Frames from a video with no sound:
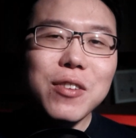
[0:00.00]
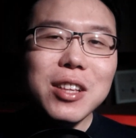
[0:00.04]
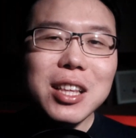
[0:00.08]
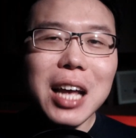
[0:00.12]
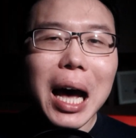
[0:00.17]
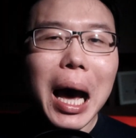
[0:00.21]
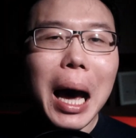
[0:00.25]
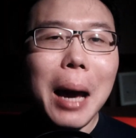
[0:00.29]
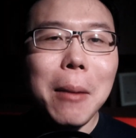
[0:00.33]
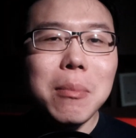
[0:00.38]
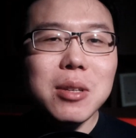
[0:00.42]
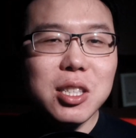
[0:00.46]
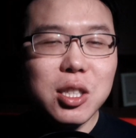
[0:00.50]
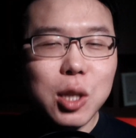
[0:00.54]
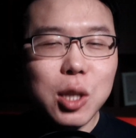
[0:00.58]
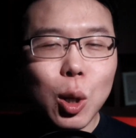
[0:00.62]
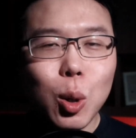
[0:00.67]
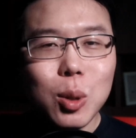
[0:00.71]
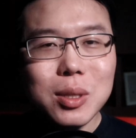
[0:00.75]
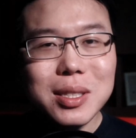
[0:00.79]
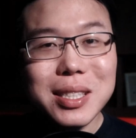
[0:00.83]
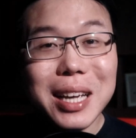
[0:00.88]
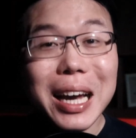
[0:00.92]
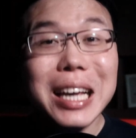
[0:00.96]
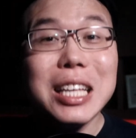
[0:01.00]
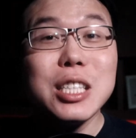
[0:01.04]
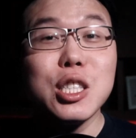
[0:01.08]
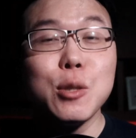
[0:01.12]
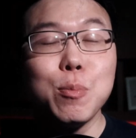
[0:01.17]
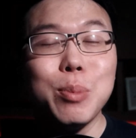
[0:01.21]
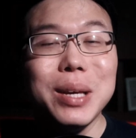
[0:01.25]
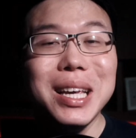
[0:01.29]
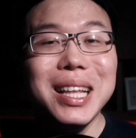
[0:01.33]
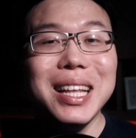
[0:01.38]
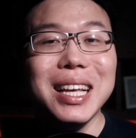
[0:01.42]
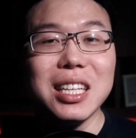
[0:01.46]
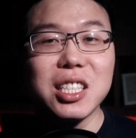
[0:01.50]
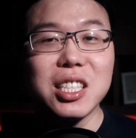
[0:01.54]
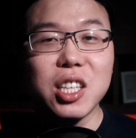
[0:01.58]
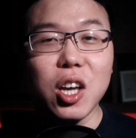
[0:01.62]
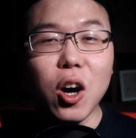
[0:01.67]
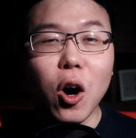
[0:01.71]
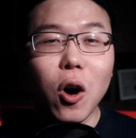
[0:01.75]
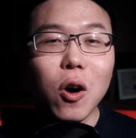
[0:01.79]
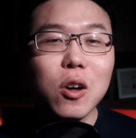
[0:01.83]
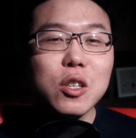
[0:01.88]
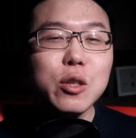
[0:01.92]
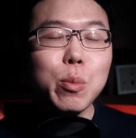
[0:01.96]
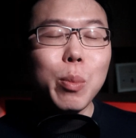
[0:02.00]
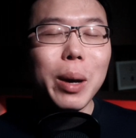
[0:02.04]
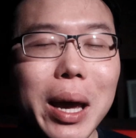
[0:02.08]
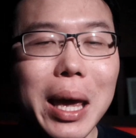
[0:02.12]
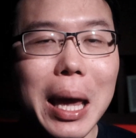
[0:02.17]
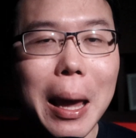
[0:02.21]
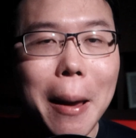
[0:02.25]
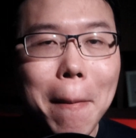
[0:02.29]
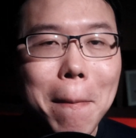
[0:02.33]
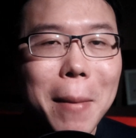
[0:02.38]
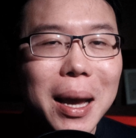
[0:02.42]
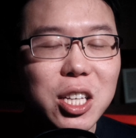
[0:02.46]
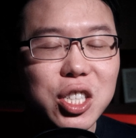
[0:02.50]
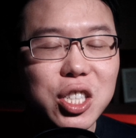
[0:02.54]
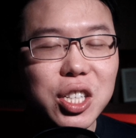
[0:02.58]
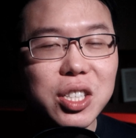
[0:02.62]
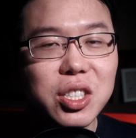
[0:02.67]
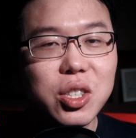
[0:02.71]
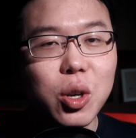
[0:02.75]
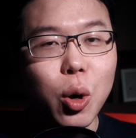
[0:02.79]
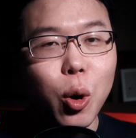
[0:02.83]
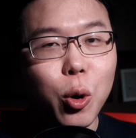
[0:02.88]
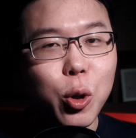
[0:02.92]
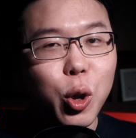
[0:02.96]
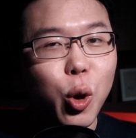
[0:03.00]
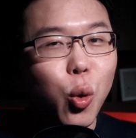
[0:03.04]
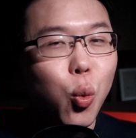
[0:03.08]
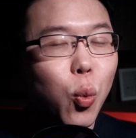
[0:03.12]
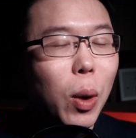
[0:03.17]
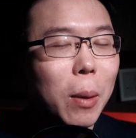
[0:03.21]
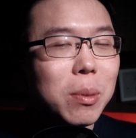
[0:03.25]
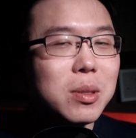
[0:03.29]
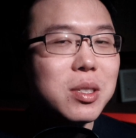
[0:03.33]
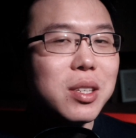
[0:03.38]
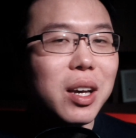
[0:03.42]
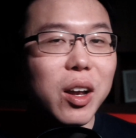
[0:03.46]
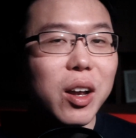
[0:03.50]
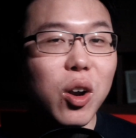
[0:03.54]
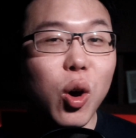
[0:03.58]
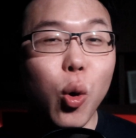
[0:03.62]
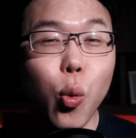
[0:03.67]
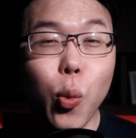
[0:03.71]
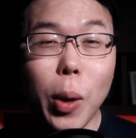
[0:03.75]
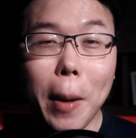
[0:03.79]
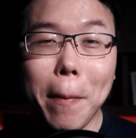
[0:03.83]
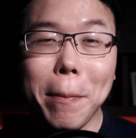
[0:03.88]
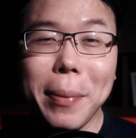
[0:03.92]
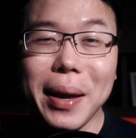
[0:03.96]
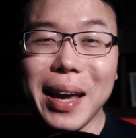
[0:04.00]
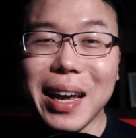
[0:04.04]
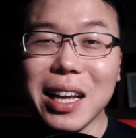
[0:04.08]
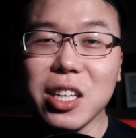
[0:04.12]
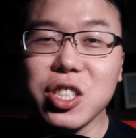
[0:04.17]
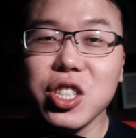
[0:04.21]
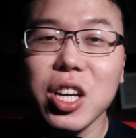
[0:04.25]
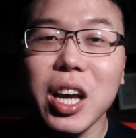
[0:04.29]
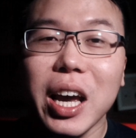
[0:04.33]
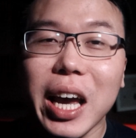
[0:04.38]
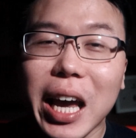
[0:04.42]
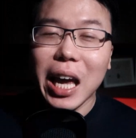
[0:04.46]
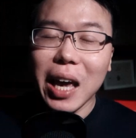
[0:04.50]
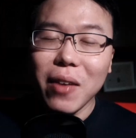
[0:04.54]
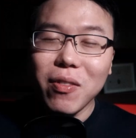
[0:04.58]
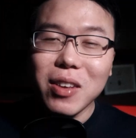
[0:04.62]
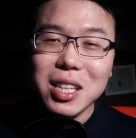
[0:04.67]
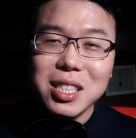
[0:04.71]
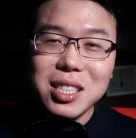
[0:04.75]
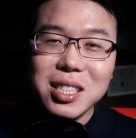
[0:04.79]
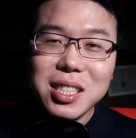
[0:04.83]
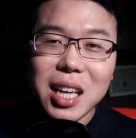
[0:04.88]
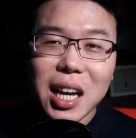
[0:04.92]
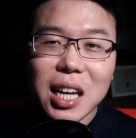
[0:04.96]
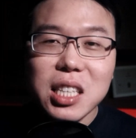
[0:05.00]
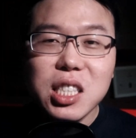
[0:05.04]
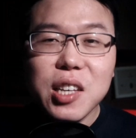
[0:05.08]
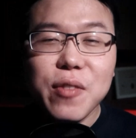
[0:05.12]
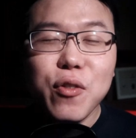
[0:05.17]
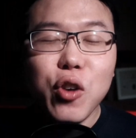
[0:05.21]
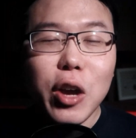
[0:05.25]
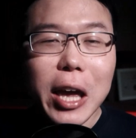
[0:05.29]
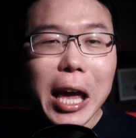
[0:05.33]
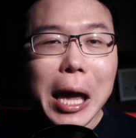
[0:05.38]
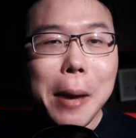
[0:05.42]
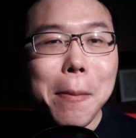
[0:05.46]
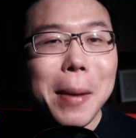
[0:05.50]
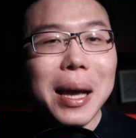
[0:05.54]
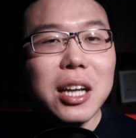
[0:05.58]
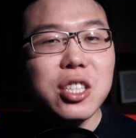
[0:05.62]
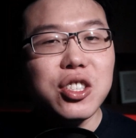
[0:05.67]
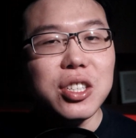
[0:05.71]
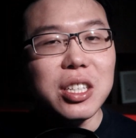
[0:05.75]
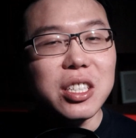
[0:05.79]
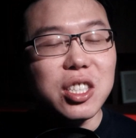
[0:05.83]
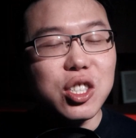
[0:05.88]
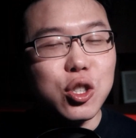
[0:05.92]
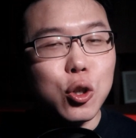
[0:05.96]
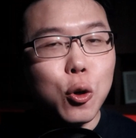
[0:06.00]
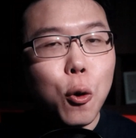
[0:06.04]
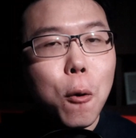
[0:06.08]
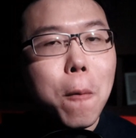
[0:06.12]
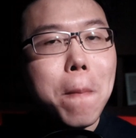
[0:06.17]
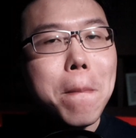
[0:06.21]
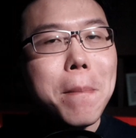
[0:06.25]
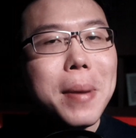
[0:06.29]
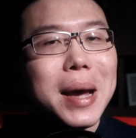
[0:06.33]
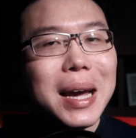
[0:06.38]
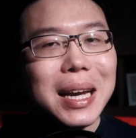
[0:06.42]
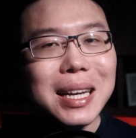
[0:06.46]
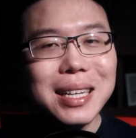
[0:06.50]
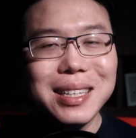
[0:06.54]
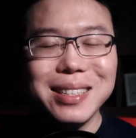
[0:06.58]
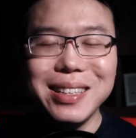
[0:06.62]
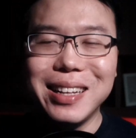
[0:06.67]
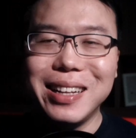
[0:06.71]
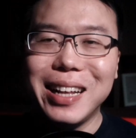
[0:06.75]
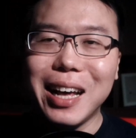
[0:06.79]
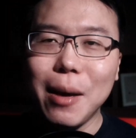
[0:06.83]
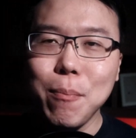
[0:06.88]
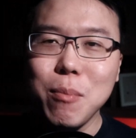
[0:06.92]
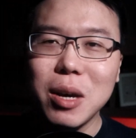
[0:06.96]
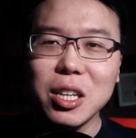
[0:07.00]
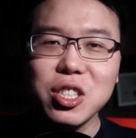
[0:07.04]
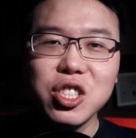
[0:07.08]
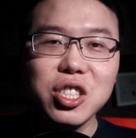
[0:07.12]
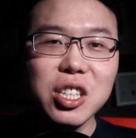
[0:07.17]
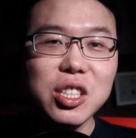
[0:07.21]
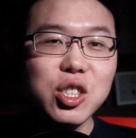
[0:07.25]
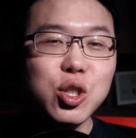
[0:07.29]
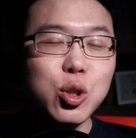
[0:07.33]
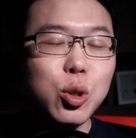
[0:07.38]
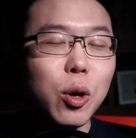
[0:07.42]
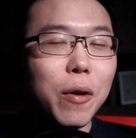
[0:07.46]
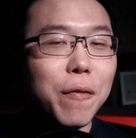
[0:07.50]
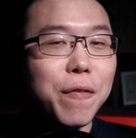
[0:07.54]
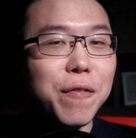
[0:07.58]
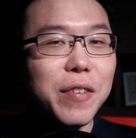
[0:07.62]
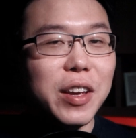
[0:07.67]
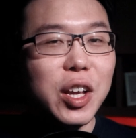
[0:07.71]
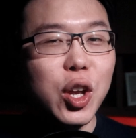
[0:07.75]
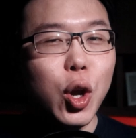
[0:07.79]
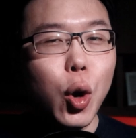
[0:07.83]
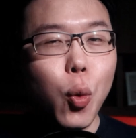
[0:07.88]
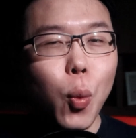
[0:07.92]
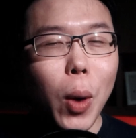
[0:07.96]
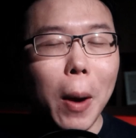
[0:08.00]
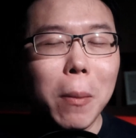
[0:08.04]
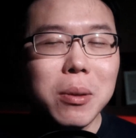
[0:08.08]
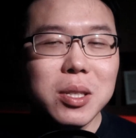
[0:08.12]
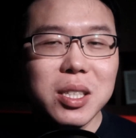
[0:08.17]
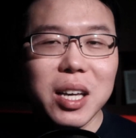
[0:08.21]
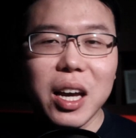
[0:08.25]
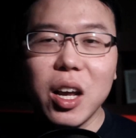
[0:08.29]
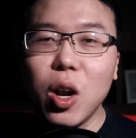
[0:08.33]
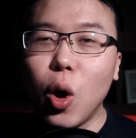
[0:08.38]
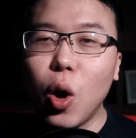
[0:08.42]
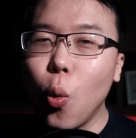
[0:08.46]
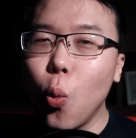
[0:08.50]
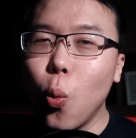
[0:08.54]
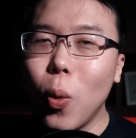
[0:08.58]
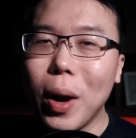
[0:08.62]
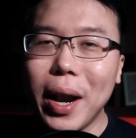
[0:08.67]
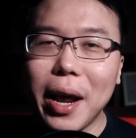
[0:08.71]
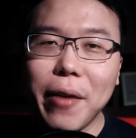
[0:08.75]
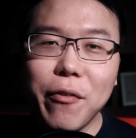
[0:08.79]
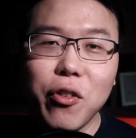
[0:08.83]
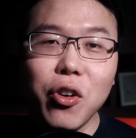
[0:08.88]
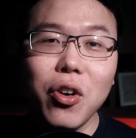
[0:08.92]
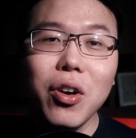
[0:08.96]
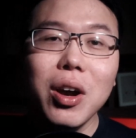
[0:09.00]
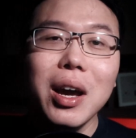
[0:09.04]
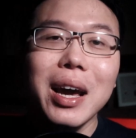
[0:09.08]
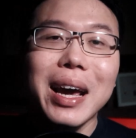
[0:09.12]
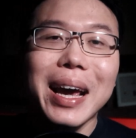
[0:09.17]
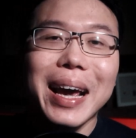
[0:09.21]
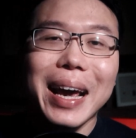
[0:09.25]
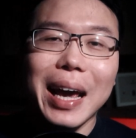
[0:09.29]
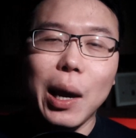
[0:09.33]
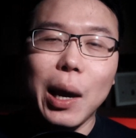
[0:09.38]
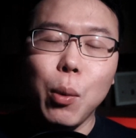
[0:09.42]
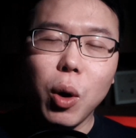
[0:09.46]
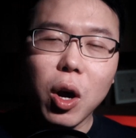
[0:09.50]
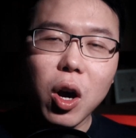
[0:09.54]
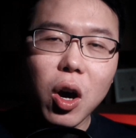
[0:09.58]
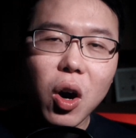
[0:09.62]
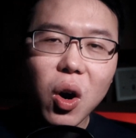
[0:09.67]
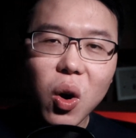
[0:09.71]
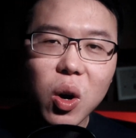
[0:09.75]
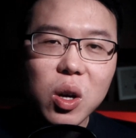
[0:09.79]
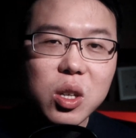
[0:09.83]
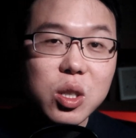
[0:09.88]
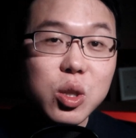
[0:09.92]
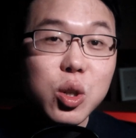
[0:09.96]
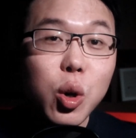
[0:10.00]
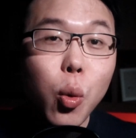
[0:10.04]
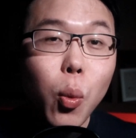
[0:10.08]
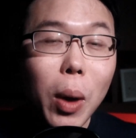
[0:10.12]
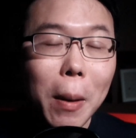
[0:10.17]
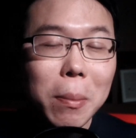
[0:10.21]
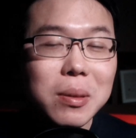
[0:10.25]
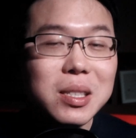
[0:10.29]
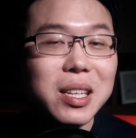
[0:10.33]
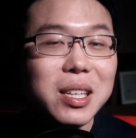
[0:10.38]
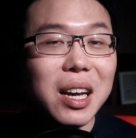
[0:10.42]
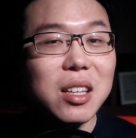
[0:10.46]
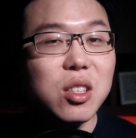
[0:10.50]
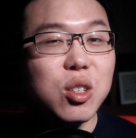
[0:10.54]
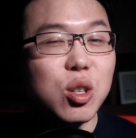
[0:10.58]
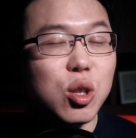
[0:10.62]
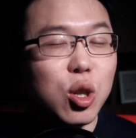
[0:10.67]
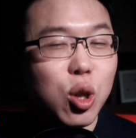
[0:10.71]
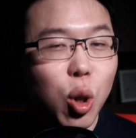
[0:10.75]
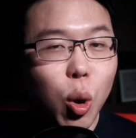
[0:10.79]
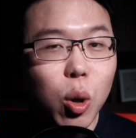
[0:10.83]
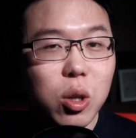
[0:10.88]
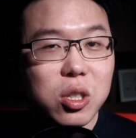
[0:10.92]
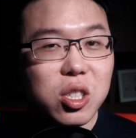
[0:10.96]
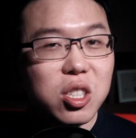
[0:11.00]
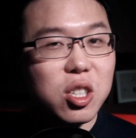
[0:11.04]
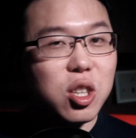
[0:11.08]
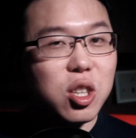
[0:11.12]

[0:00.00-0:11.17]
of the time, slow site speed is caused by images on your website or web page. If the size of your image is too big, the dimension do not fit your website or whatever, it will cause your website to load